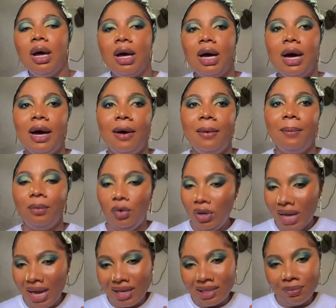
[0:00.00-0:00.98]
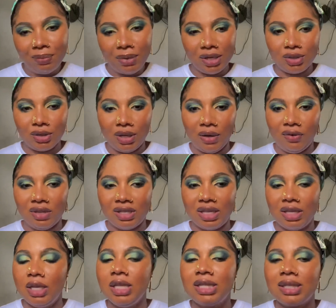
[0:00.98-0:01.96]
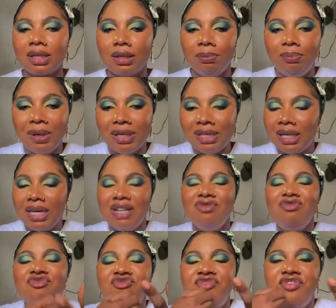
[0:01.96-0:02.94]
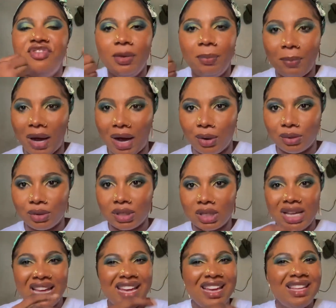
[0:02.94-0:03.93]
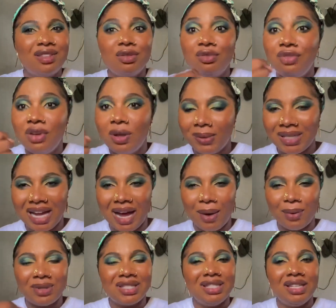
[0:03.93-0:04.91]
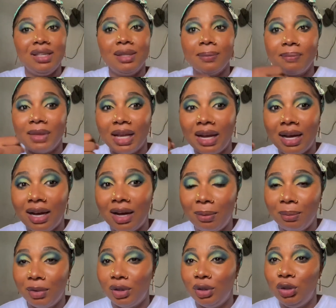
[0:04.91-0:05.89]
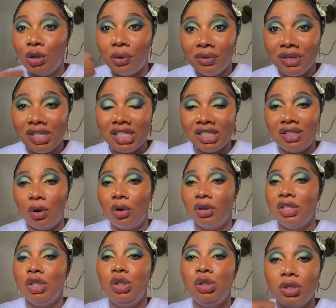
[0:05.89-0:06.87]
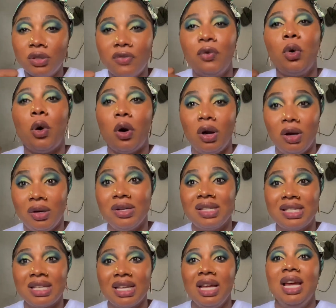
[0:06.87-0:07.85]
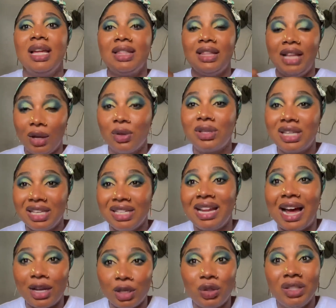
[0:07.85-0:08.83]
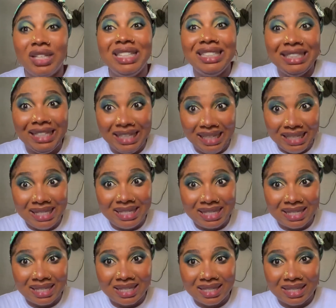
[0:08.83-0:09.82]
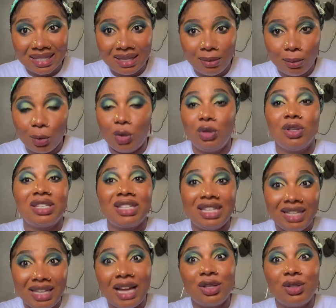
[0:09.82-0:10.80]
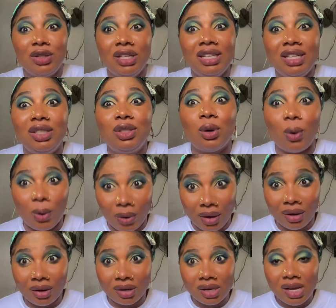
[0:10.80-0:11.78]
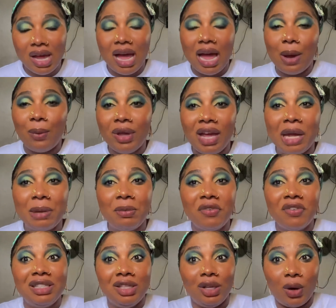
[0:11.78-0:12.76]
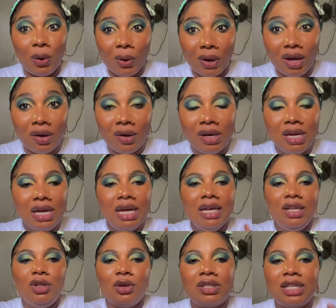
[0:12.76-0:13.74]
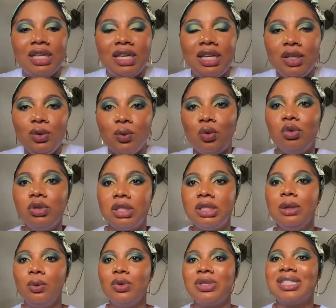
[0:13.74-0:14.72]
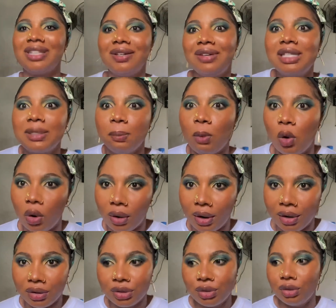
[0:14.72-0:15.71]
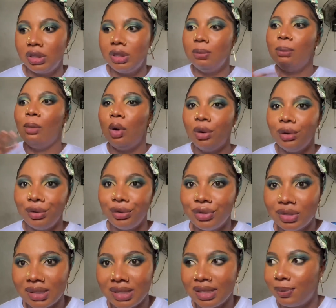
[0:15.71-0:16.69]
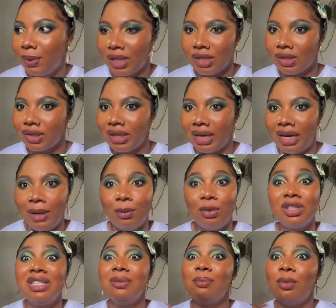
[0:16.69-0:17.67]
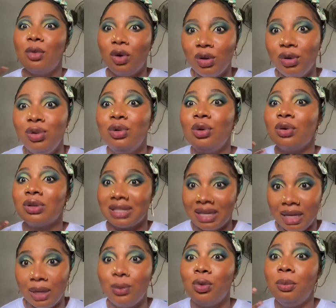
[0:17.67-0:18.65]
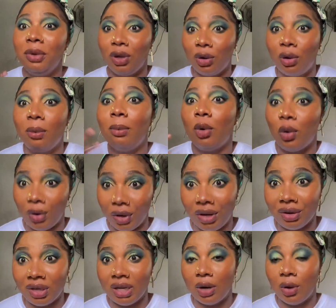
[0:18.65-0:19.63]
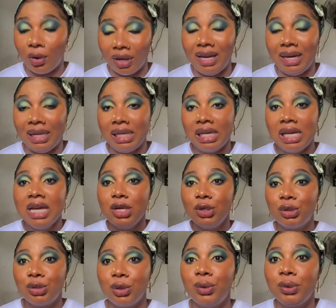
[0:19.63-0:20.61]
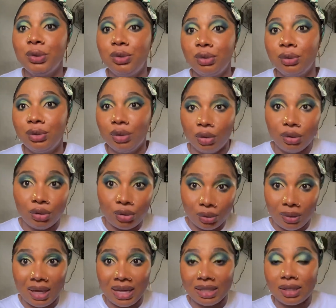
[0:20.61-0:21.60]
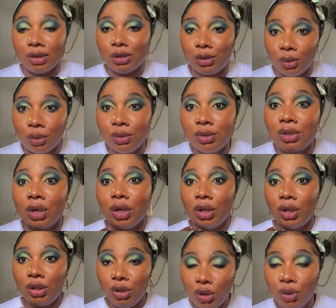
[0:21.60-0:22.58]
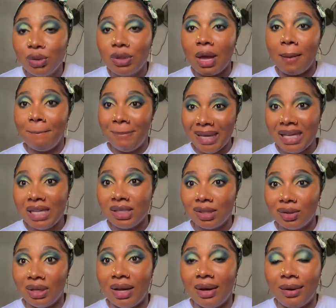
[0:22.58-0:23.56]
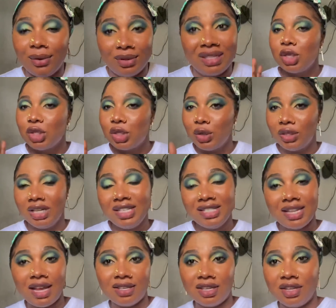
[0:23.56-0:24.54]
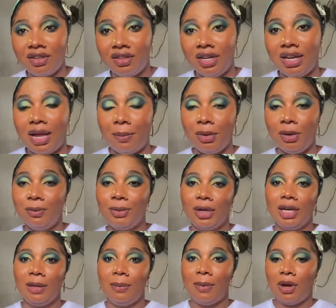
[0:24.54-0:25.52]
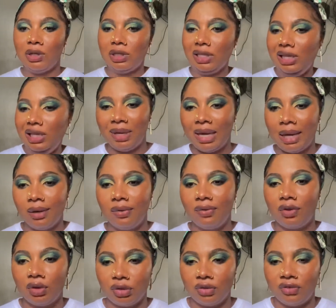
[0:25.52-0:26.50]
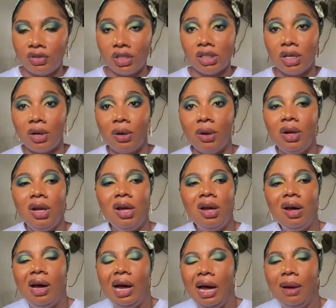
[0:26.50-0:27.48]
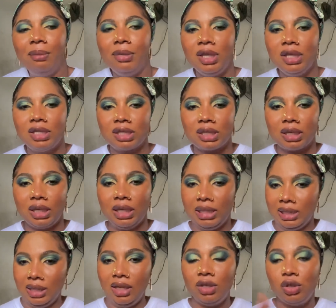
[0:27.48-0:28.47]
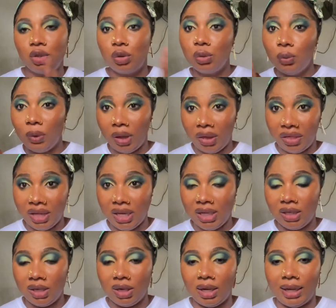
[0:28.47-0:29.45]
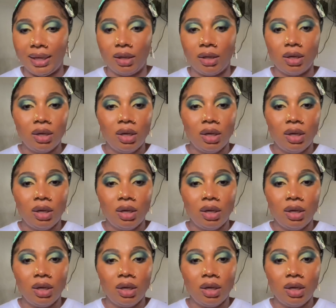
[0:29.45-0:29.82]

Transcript: when you're using baking soda on your skin, it's basically rips out the nourishing or the useful oils that your skin actually needs, because your skin actually needs oil. And when you're removing the oil, your skin will secrete more oil. So the more you use this baking soda and lemon, the more your skin will become oily. So do not do that. Don't use baking soda on your skin. So this next ingredient I'm going to be talking about, kind of controversial. It's a two-way thing. Like,